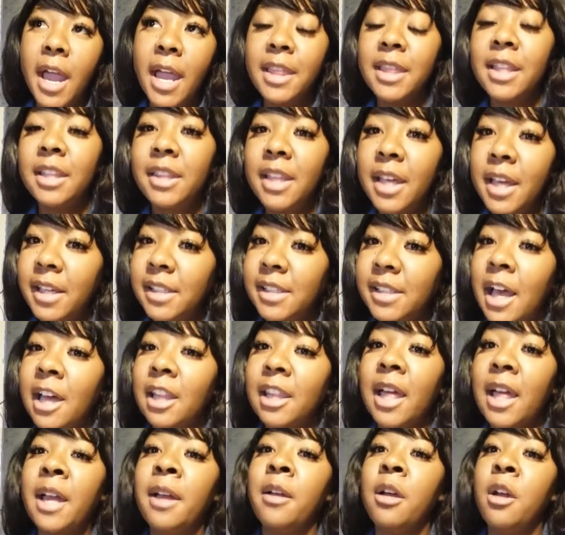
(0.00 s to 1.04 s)
And the things
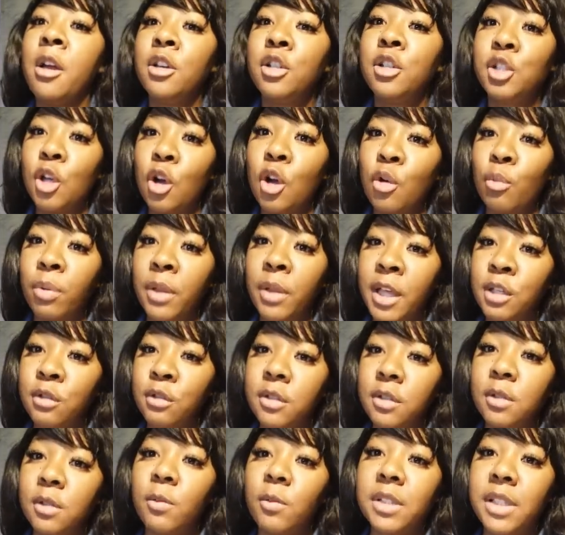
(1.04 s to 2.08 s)
that like showed
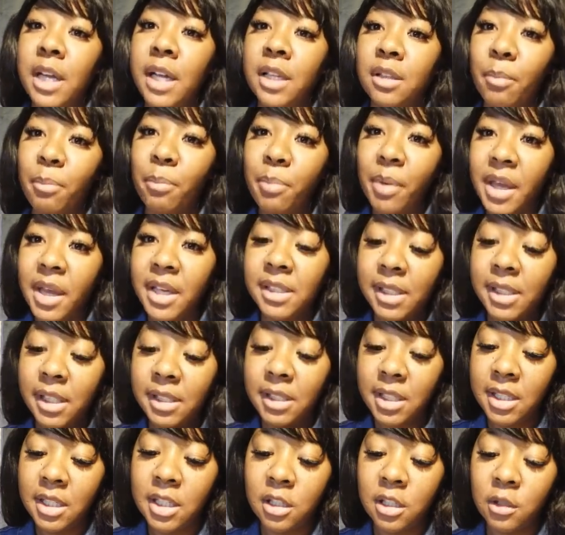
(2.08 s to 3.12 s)
plagiarism was like the
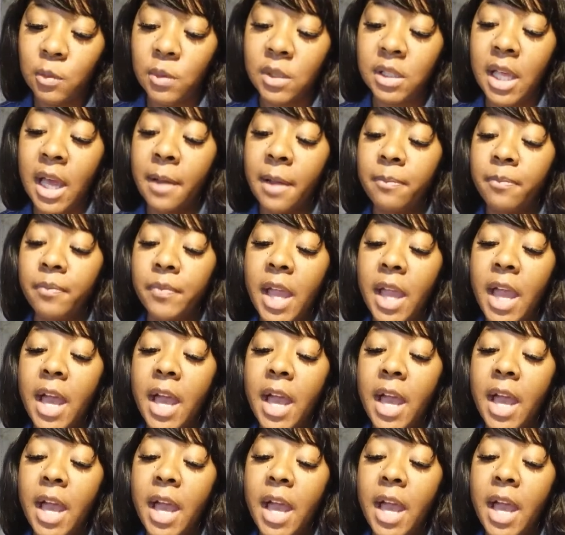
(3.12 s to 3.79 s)
basic sentence was like,